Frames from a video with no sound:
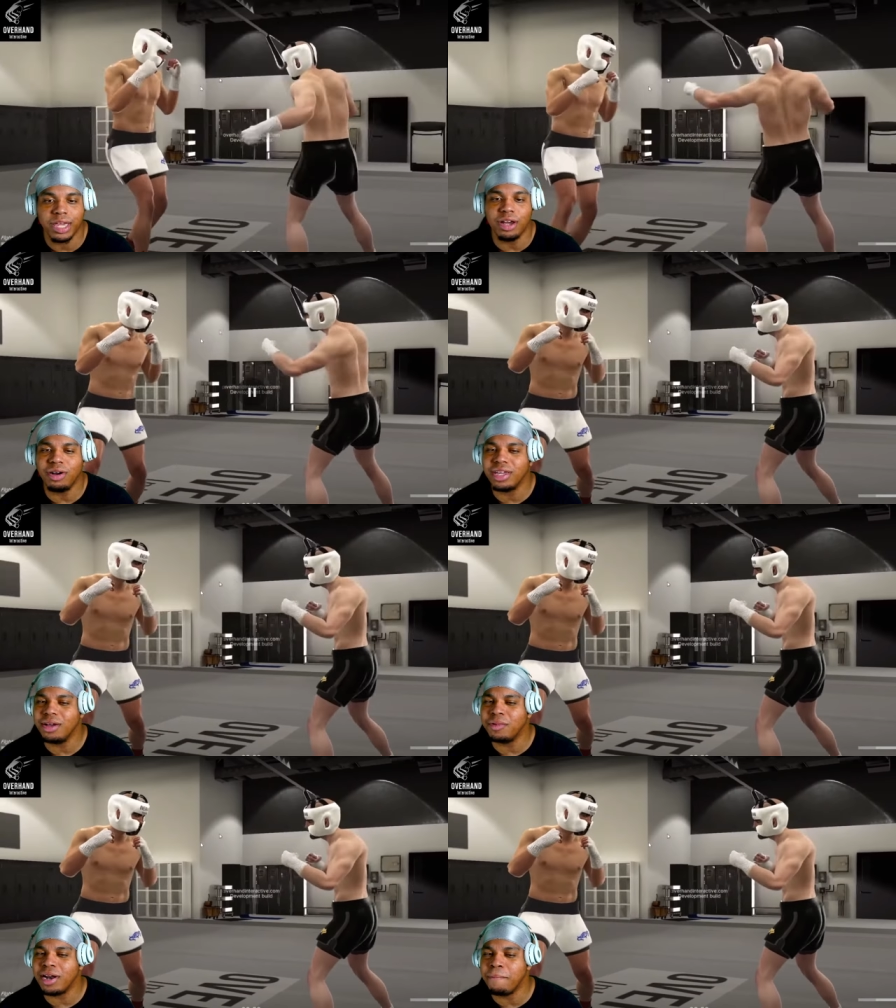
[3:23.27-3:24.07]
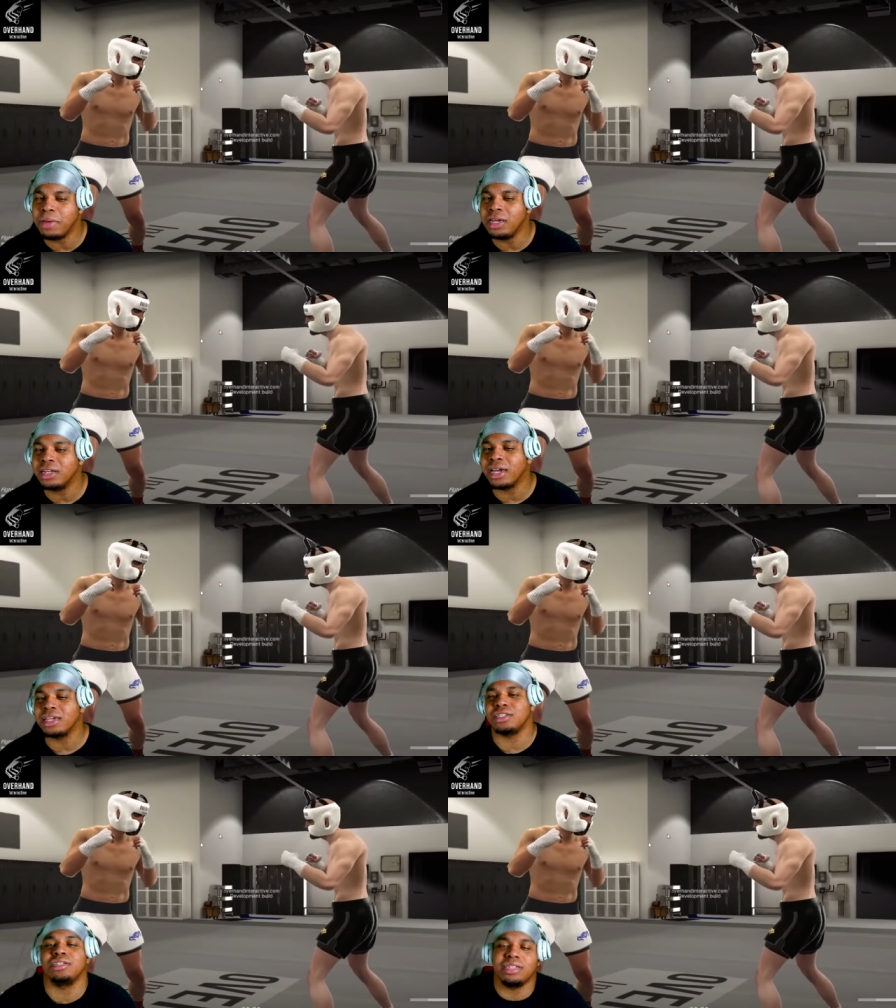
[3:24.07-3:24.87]
Y'all get what I mean?
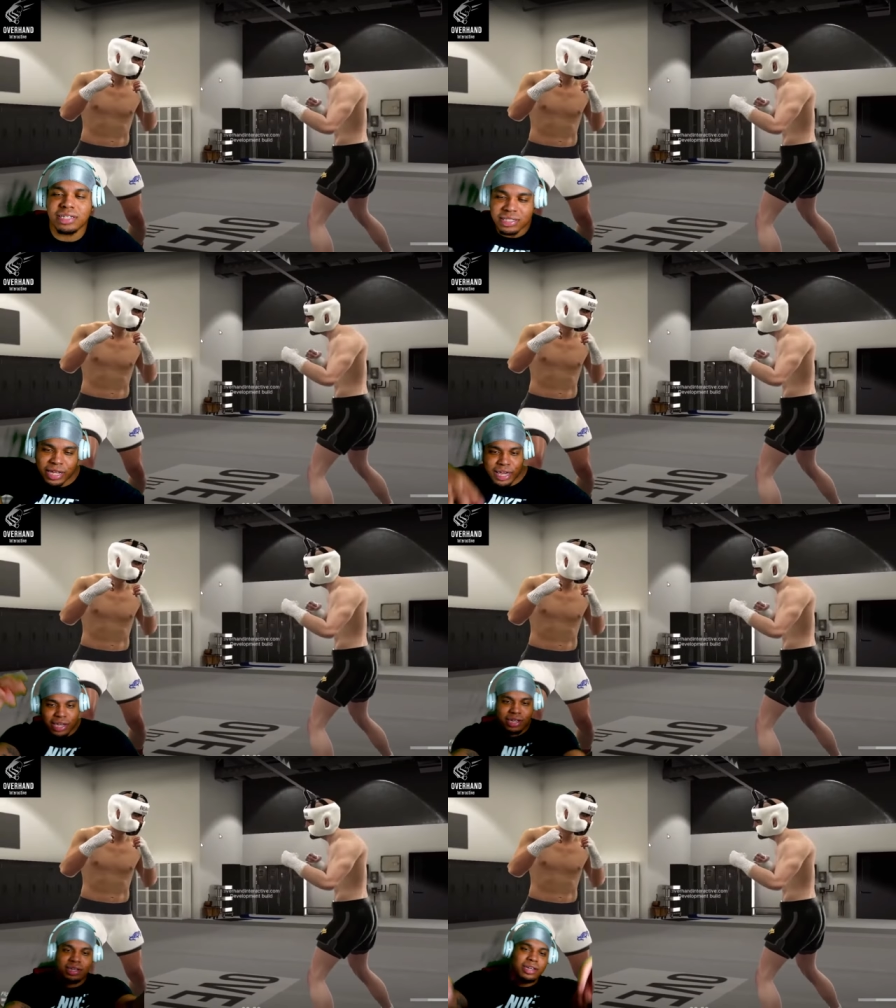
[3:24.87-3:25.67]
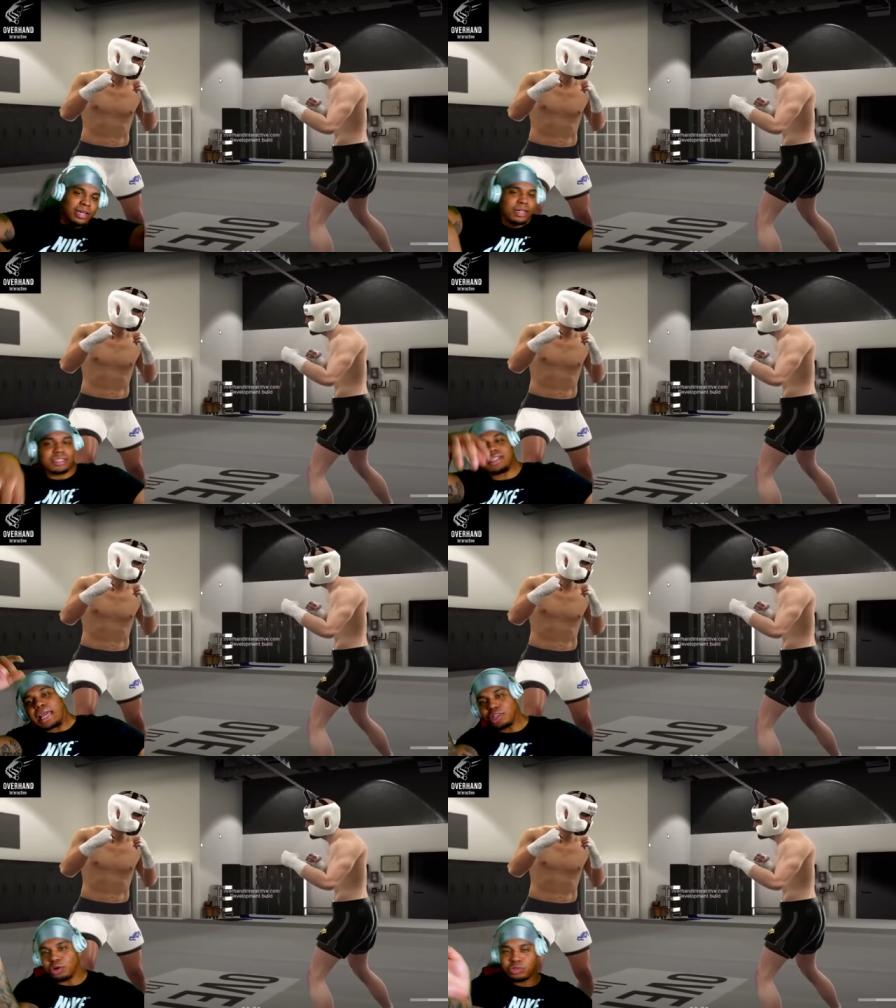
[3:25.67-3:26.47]
Like it's it's like it's
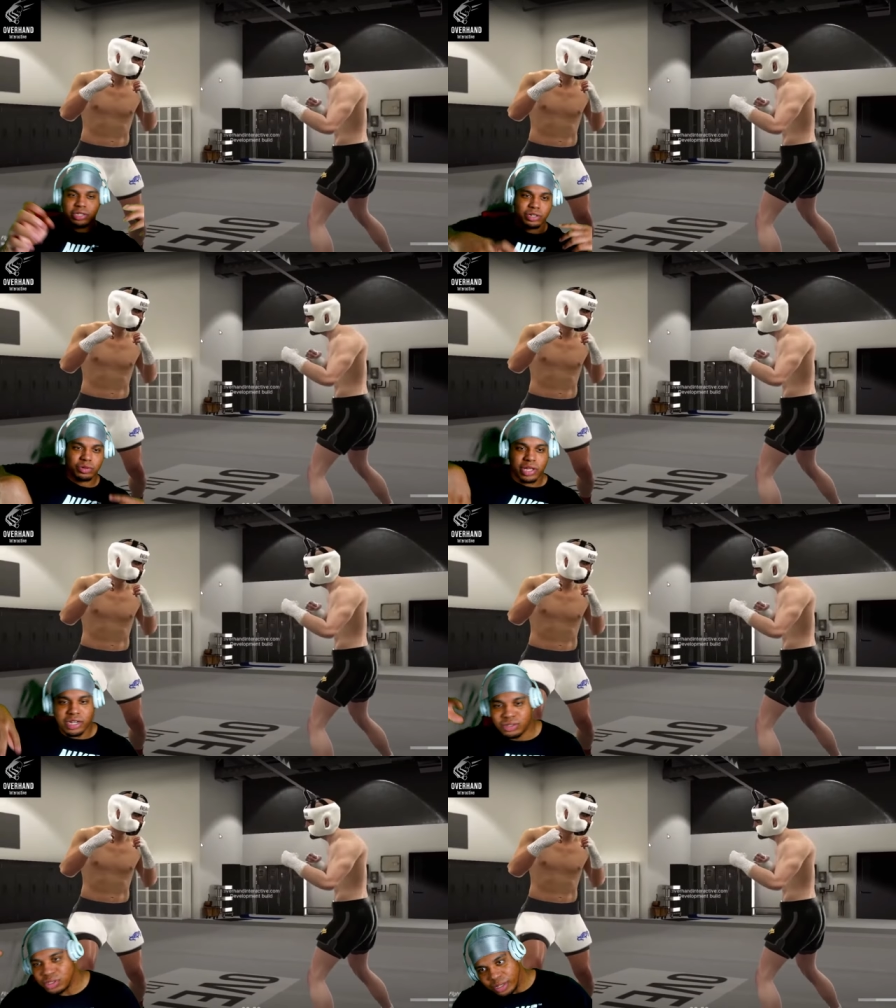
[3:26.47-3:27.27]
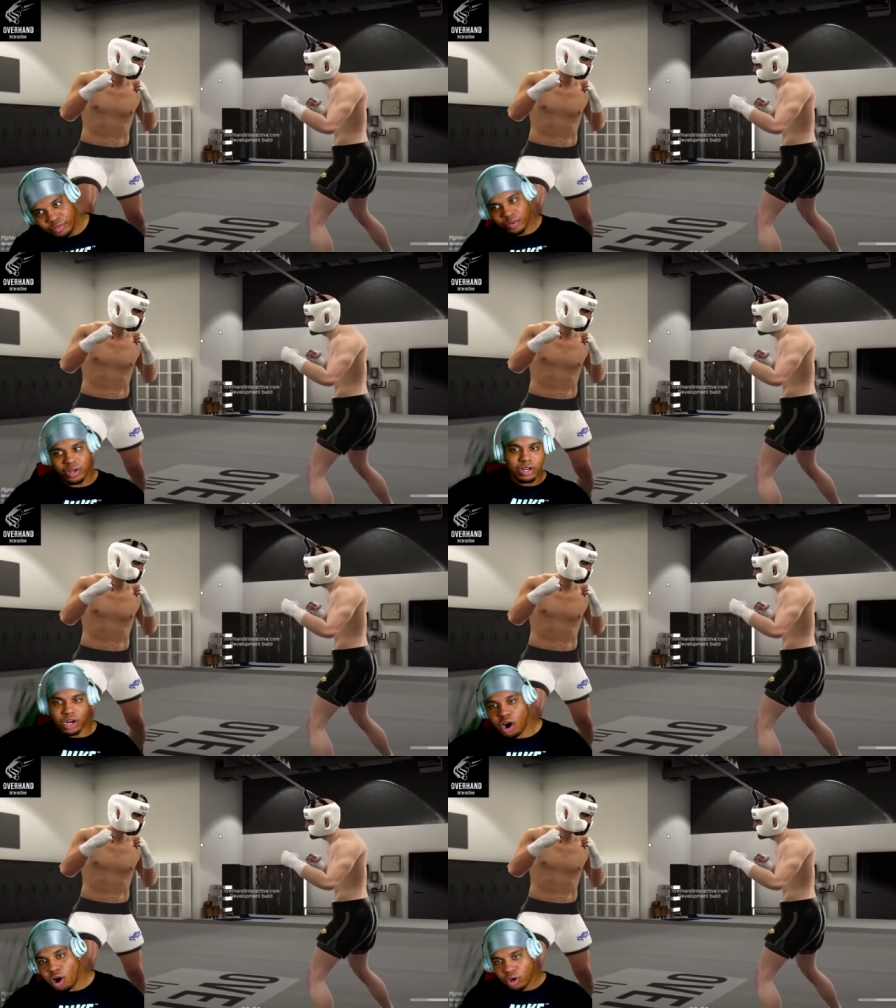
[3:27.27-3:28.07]
like those little things you see in front of
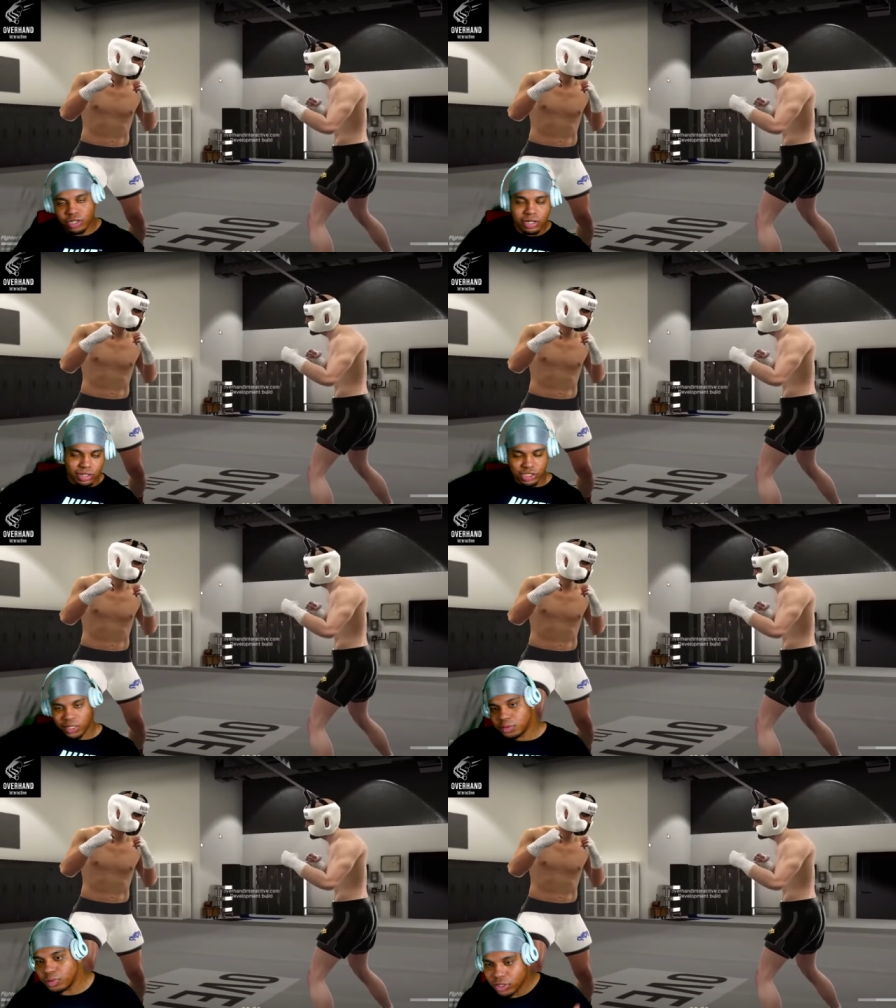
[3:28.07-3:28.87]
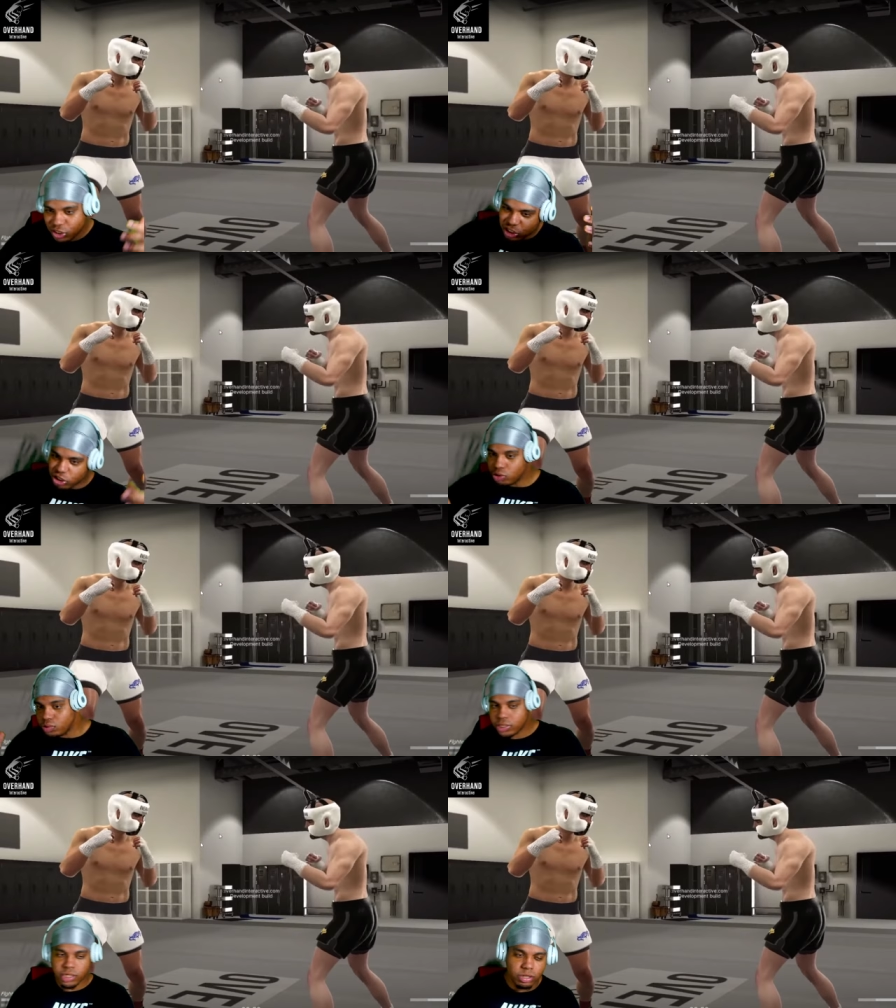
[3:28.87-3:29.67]
the car dealerships where they're just
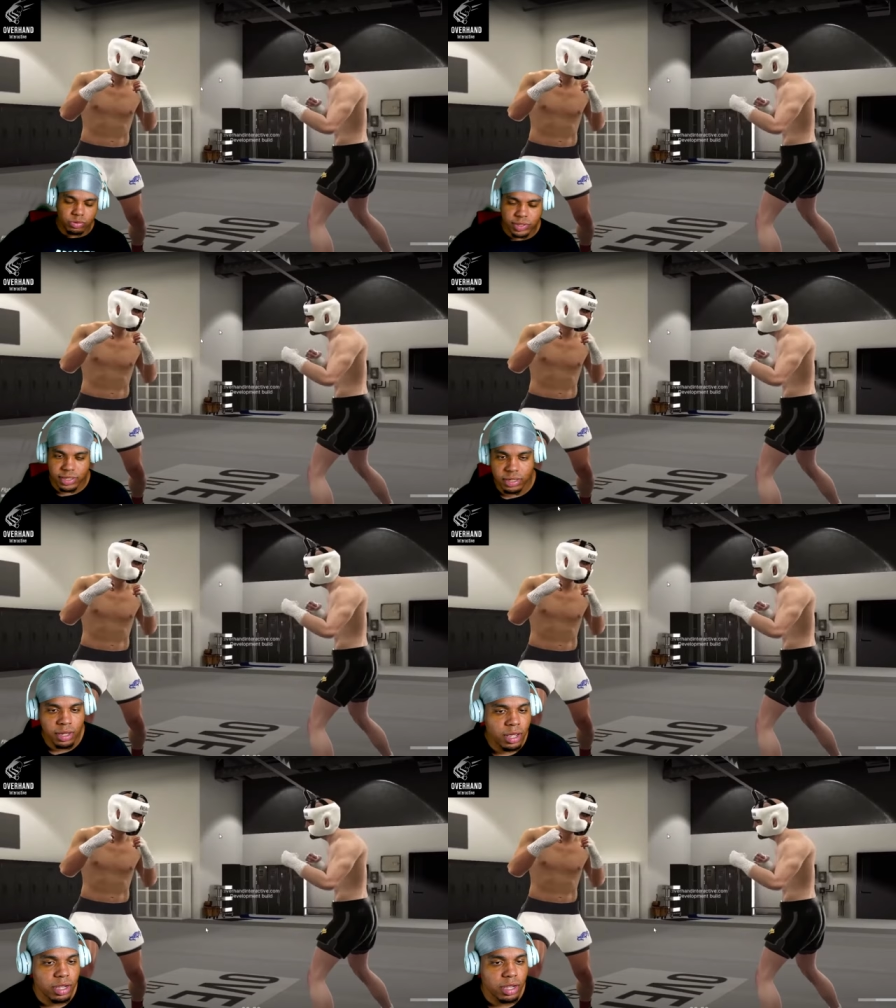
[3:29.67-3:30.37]
loosey goosey.